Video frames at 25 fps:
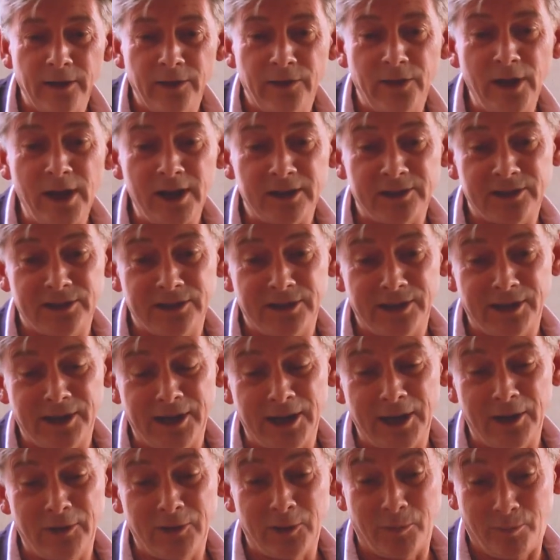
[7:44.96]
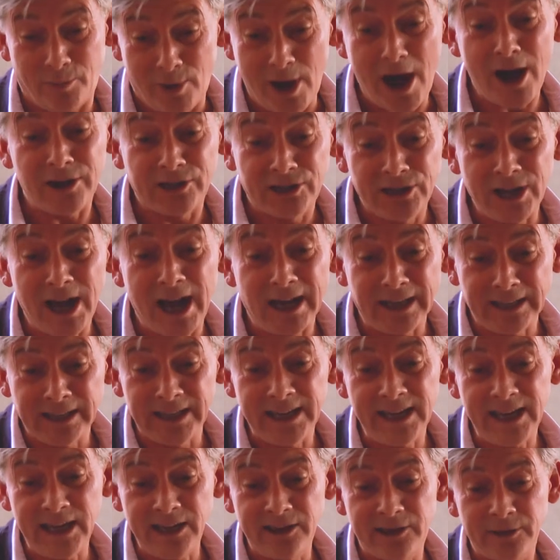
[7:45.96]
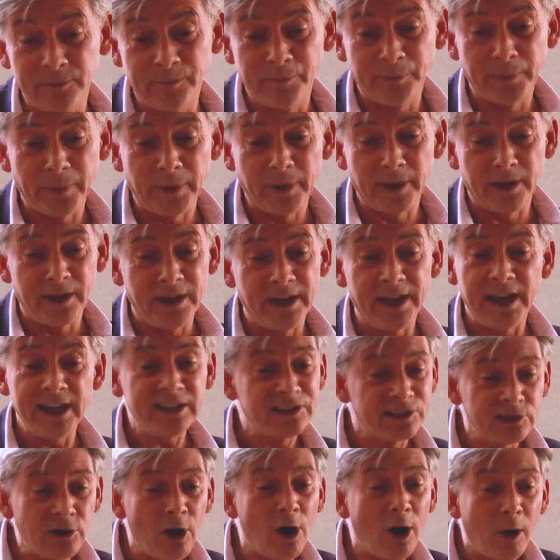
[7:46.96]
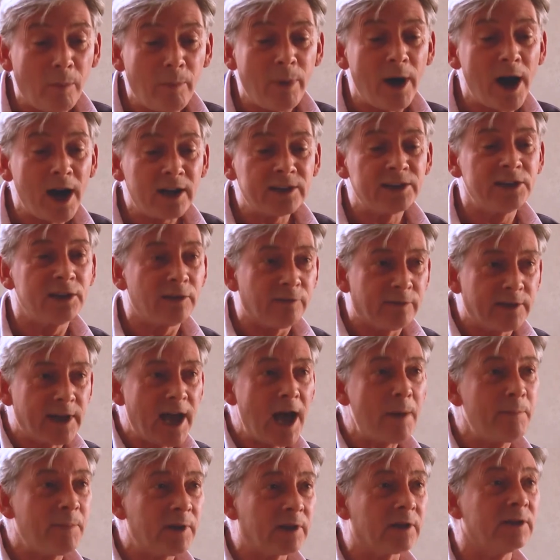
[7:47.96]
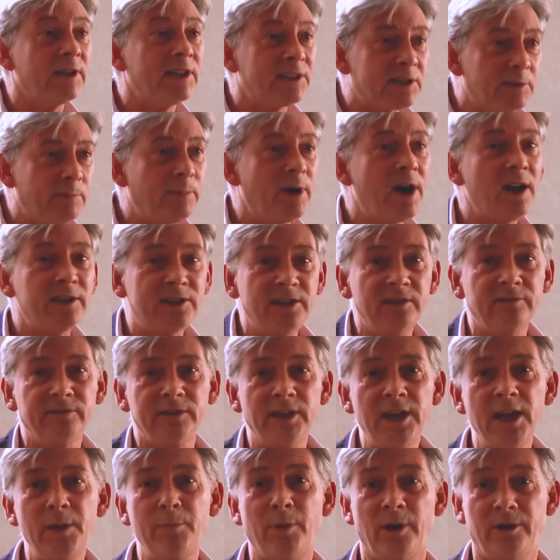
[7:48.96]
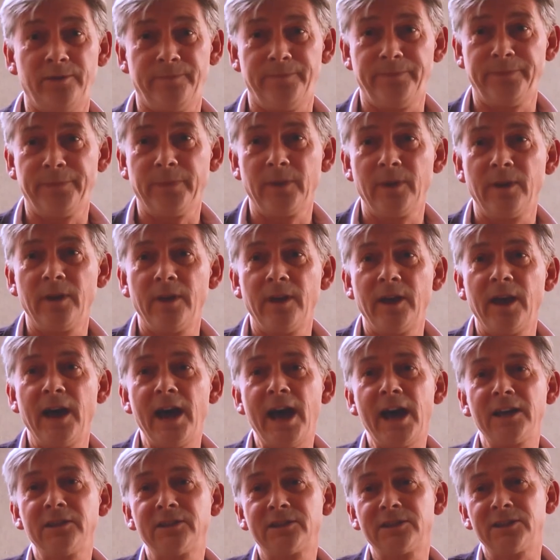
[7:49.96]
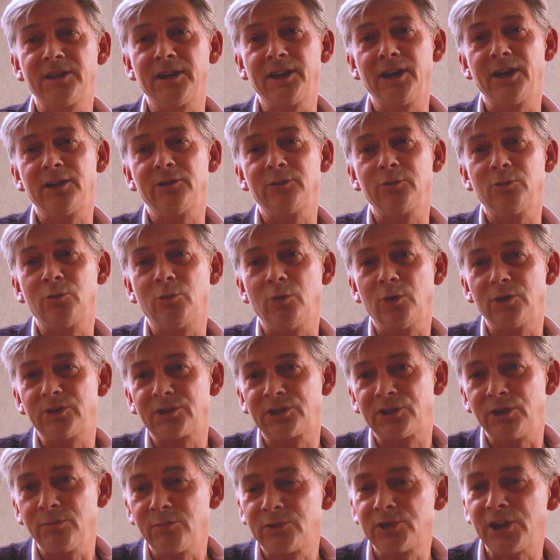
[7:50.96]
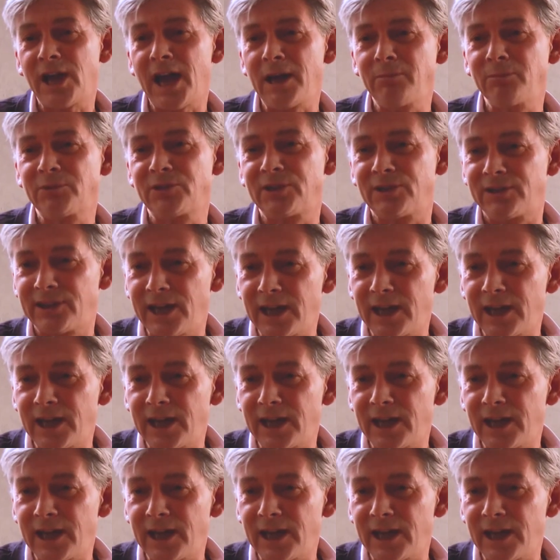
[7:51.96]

that the party I lead is not a party of capital, it's a party of labour. And sometimes